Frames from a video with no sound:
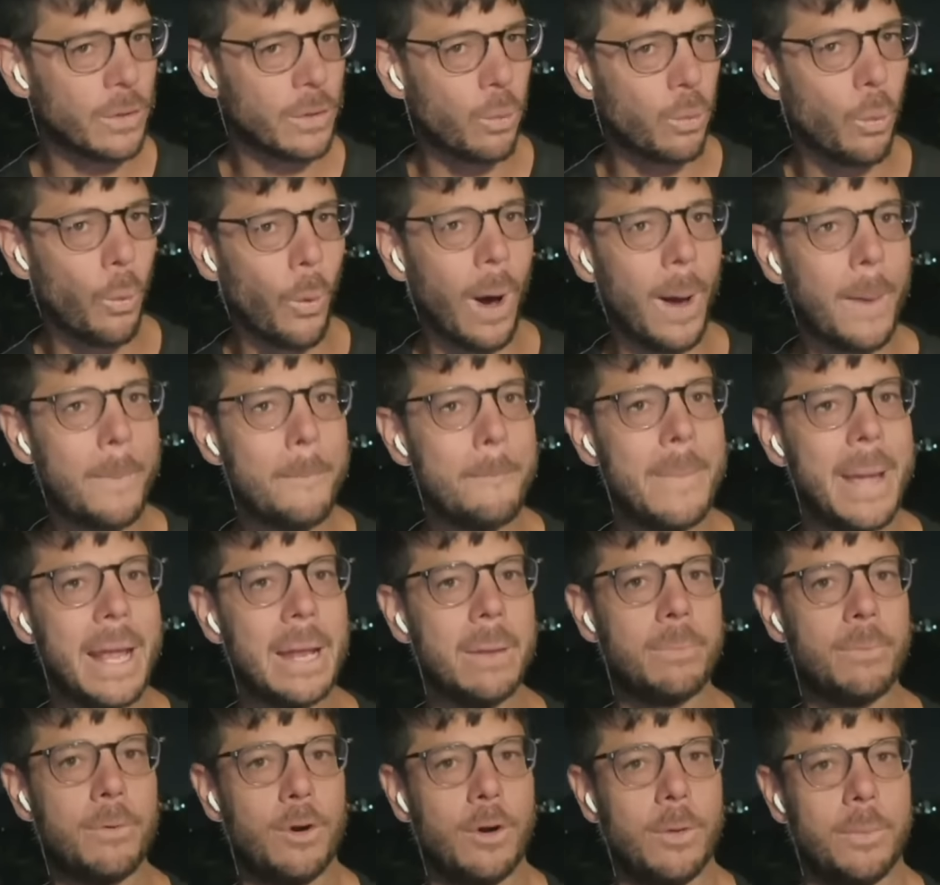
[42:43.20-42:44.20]
with one
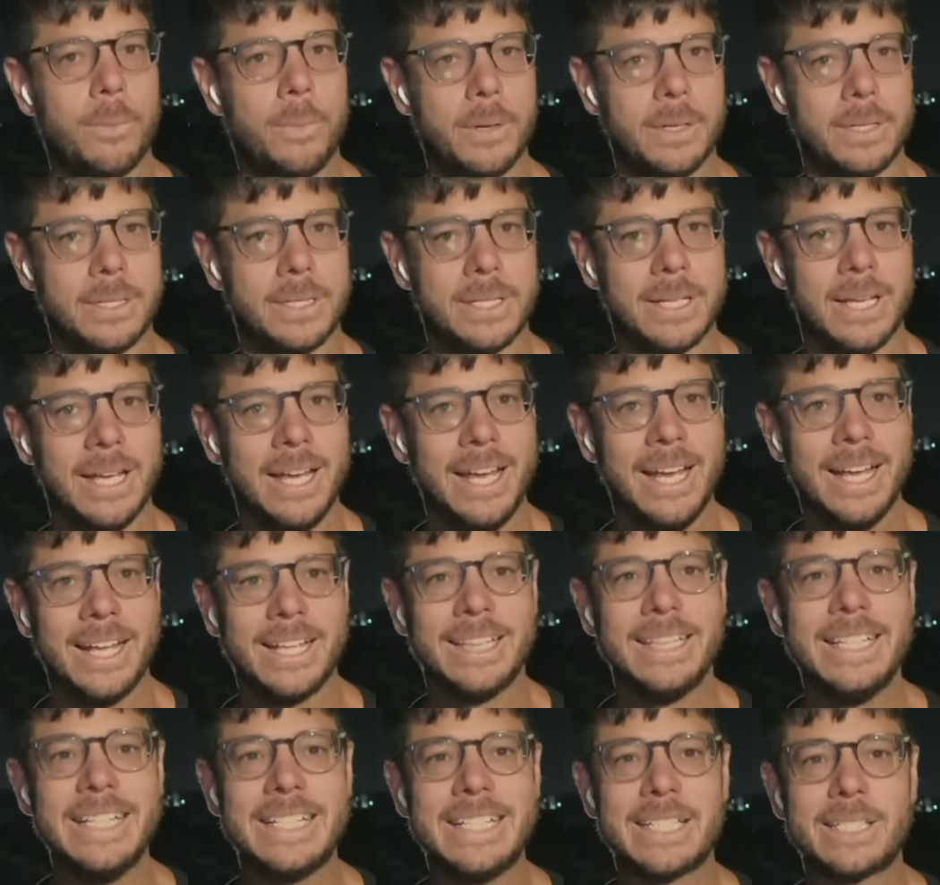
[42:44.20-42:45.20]
main purpose:
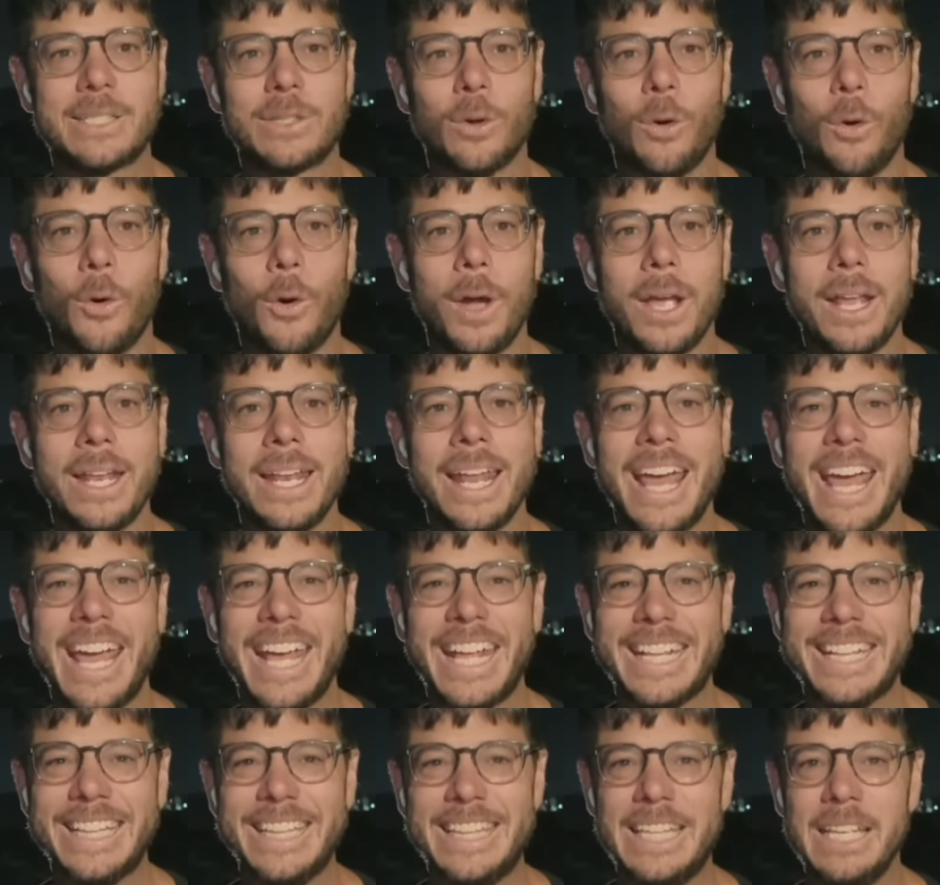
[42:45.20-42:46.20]
destroying
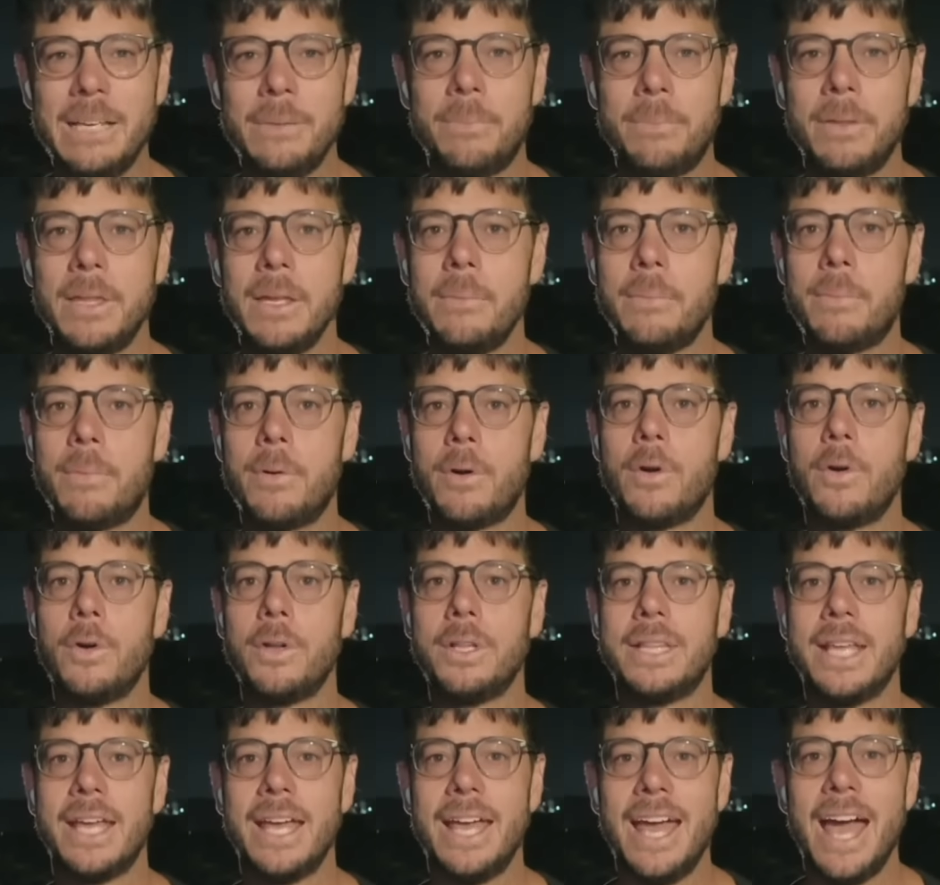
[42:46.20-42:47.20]
deeply
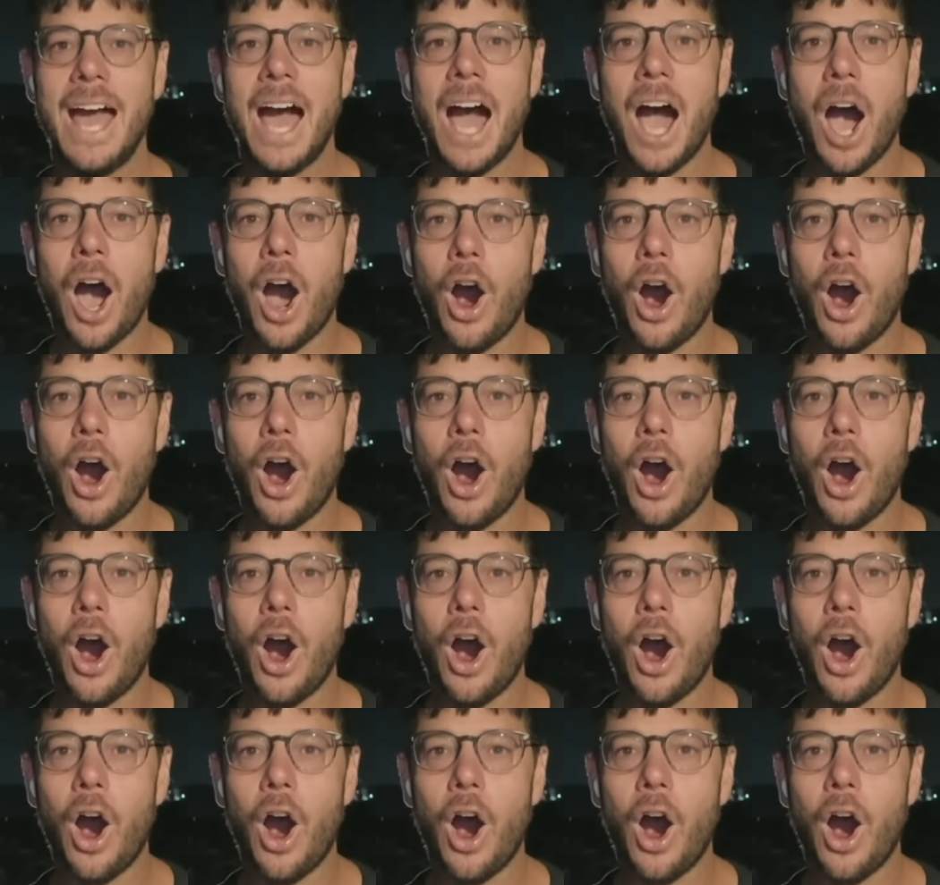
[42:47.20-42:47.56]
buried,